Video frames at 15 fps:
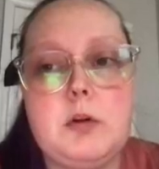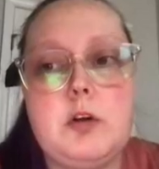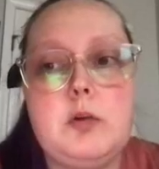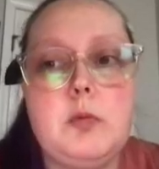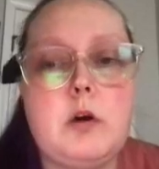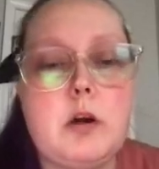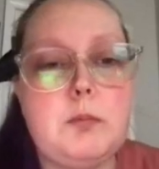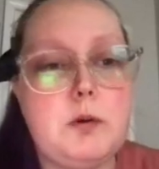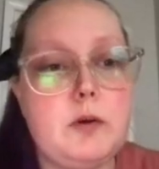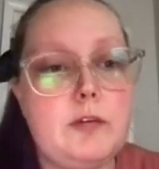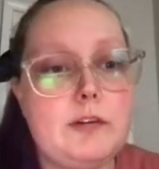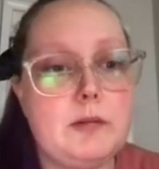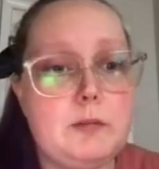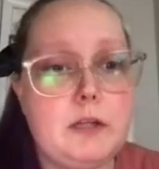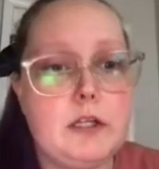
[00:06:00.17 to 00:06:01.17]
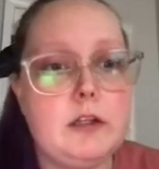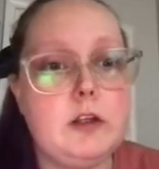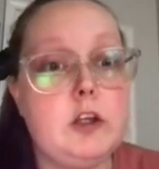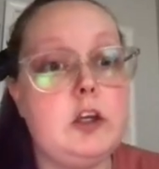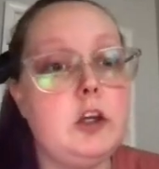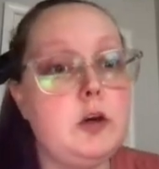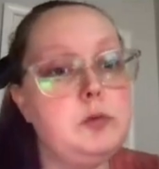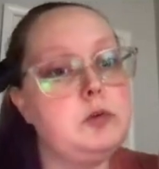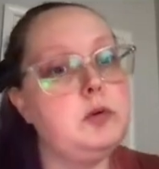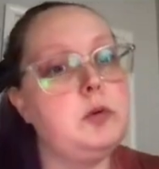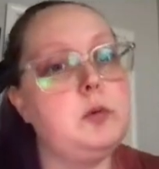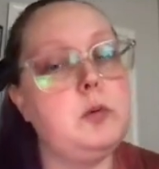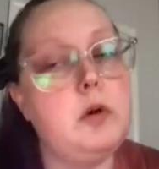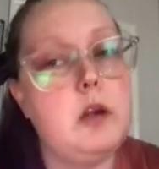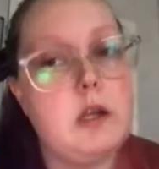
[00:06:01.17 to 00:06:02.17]
who want to post immediately go
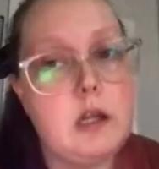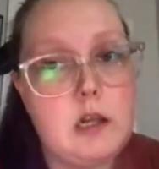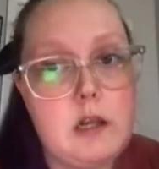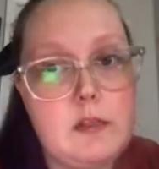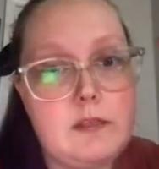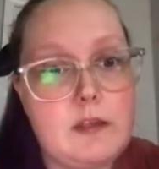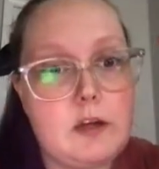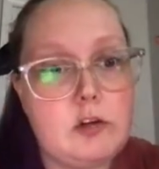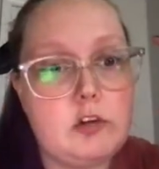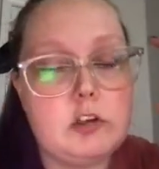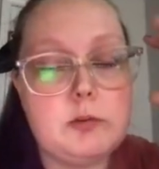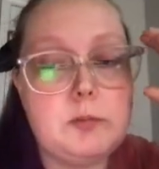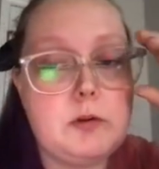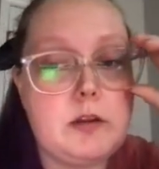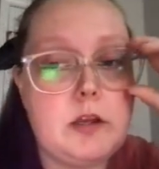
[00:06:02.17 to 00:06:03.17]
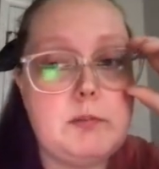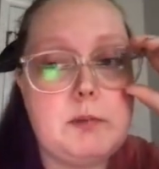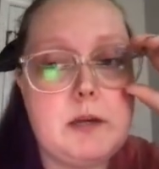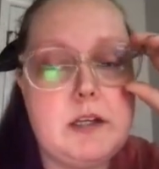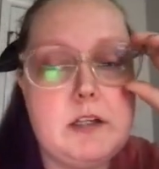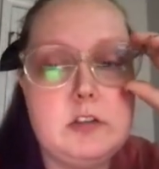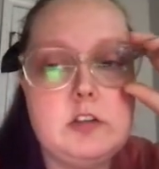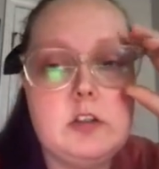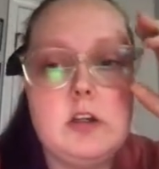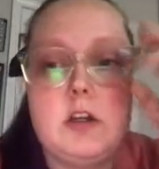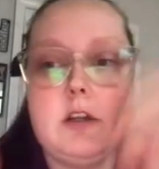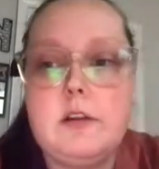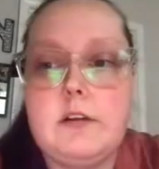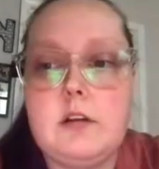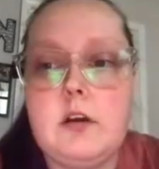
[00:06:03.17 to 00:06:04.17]
to that group or that page.
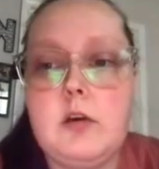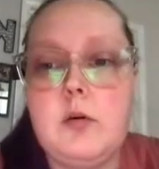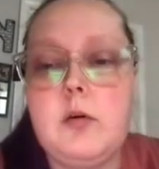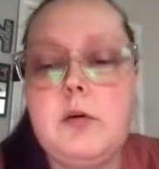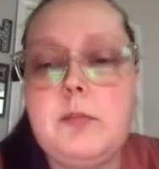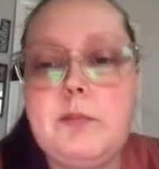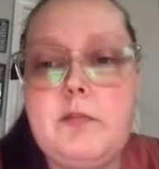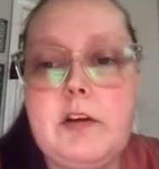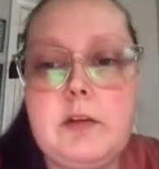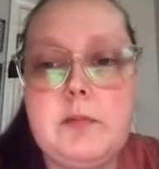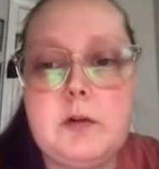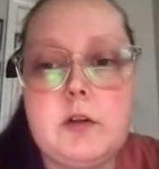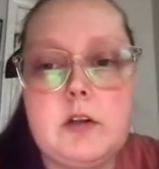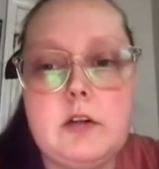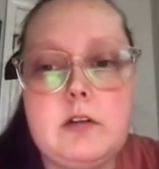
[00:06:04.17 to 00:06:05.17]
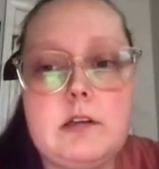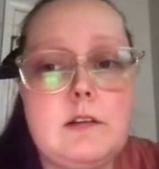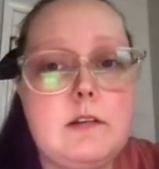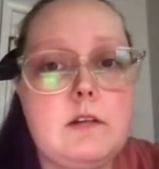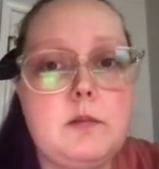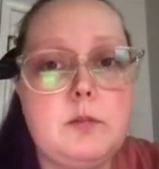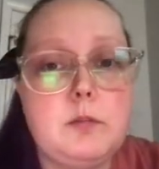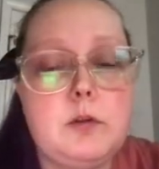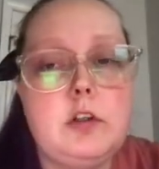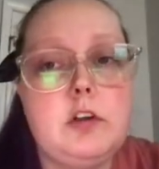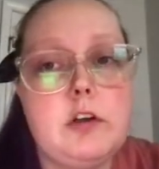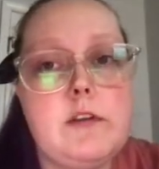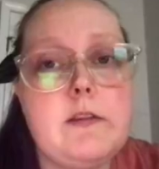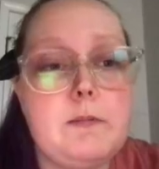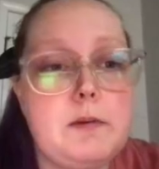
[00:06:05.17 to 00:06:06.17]
So Facebook knows that when you're
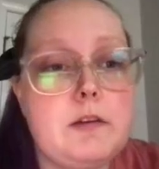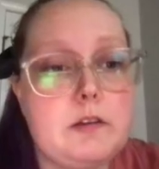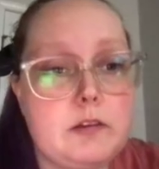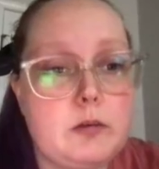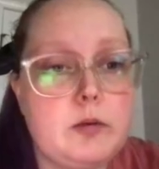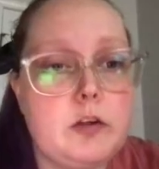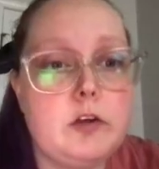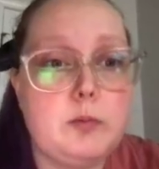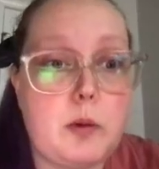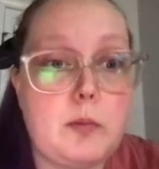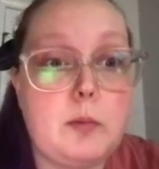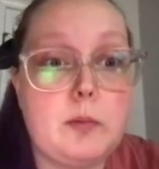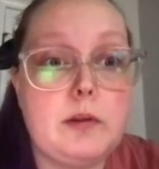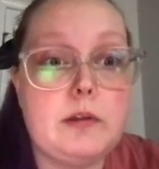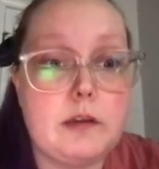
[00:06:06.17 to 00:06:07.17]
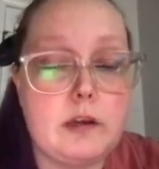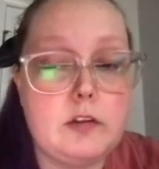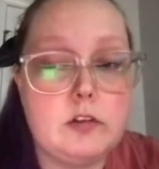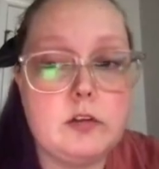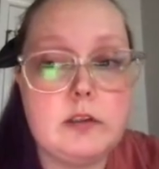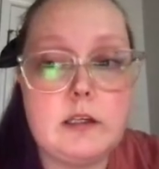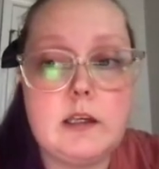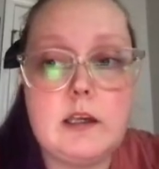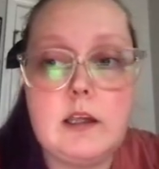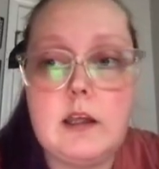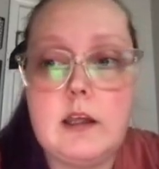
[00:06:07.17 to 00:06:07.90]
in the business suite, you're probably scheduling.